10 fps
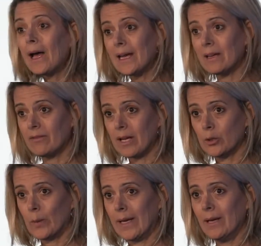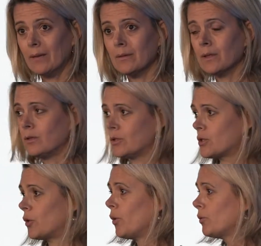So the intervention
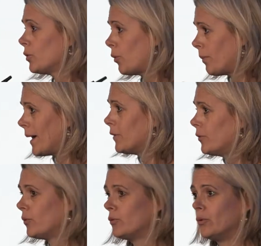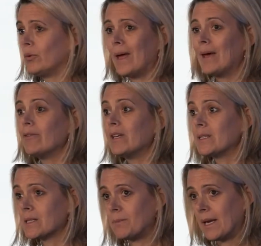offered in schools is often
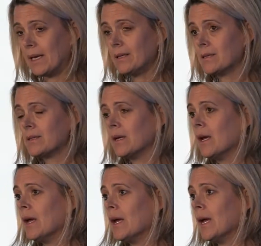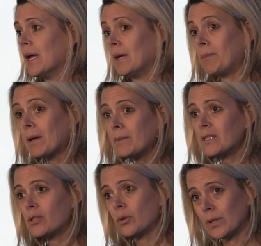not evidence-based.
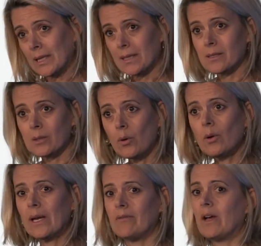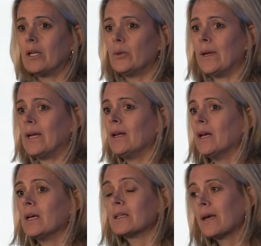And
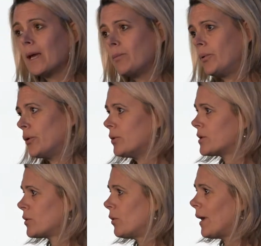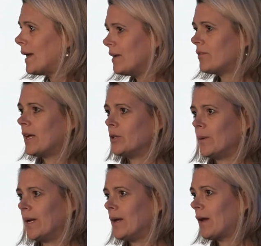those who are assessed or are
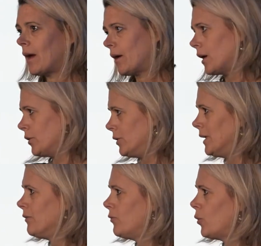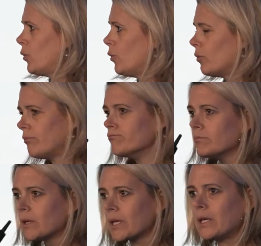evidence-based, very
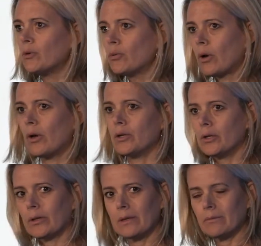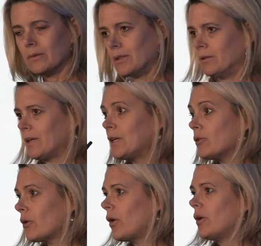few are actually
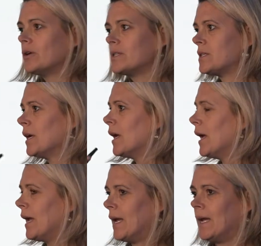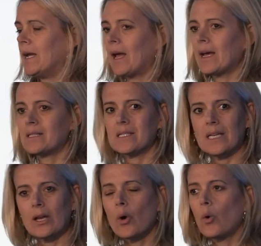evaluated in any rigorous
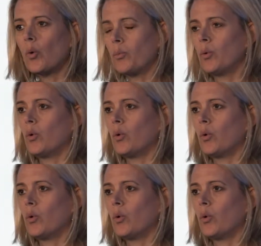fashion.